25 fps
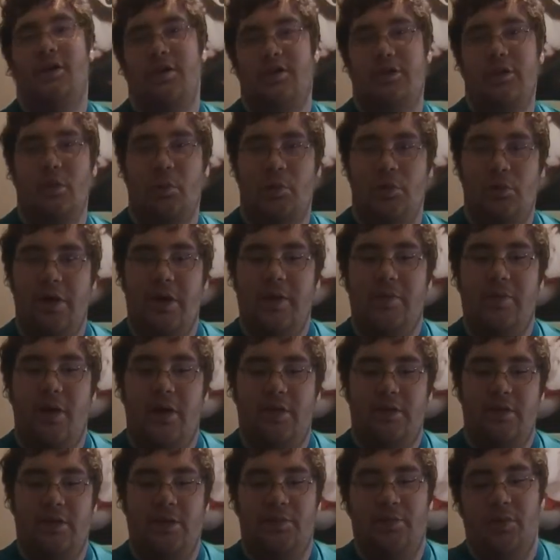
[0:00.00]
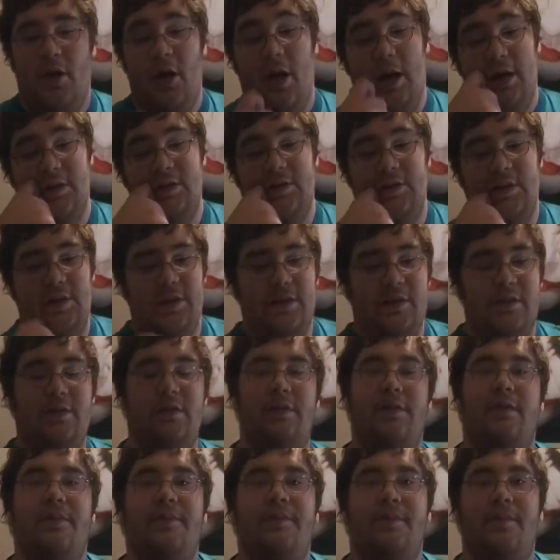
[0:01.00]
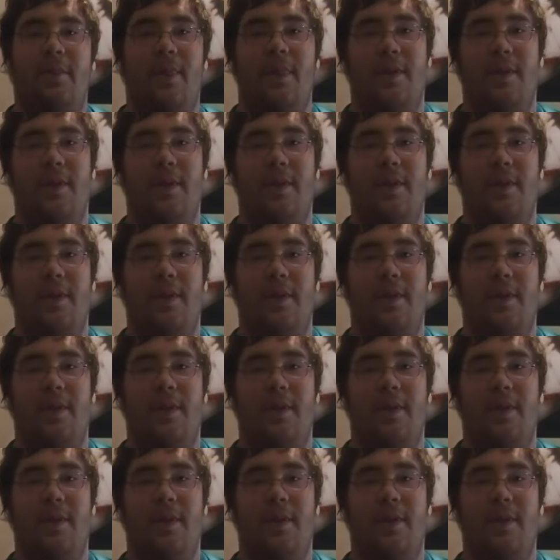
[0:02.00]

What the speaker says: So pretty much the plot is this.